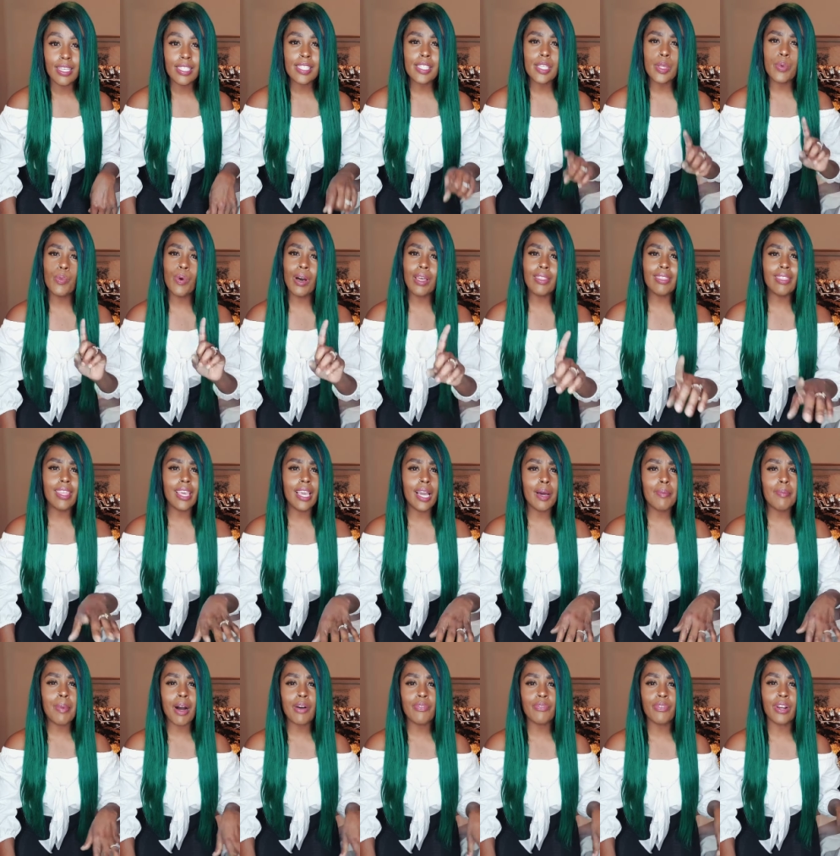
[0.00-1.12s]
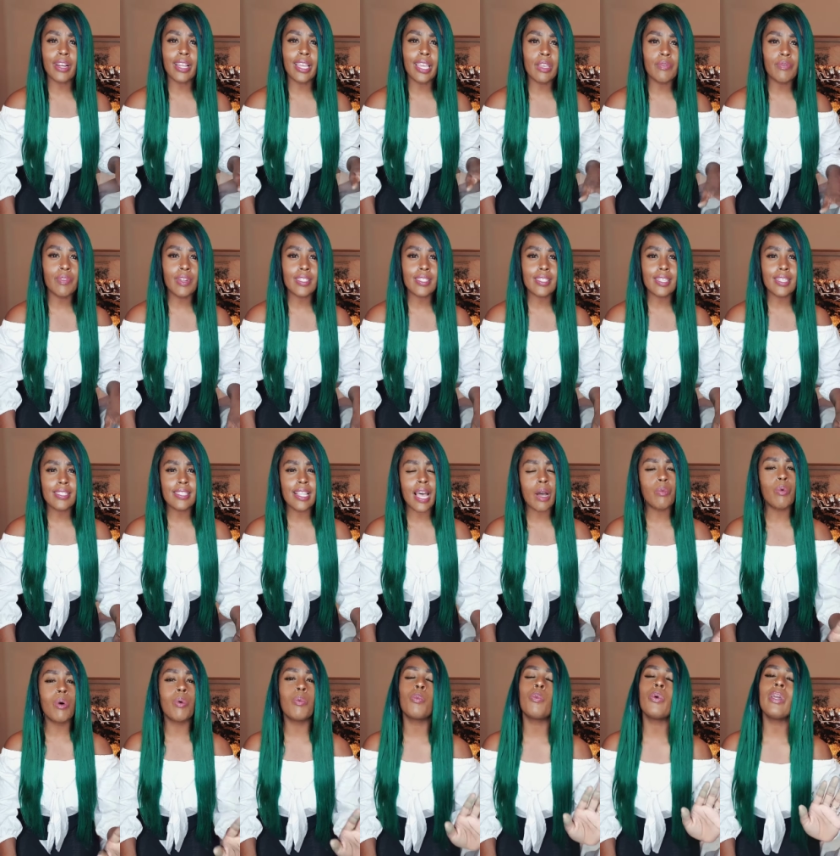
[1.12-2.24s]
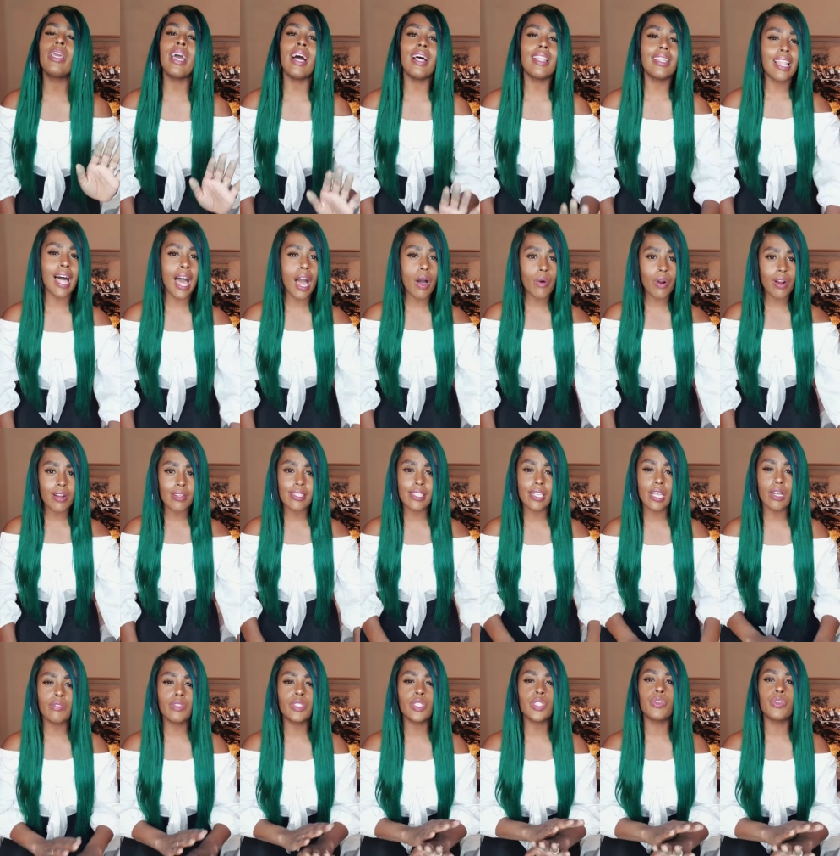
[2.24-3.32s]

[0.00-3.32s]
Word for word: See, one thing about forgiveness is that when we allow ourselves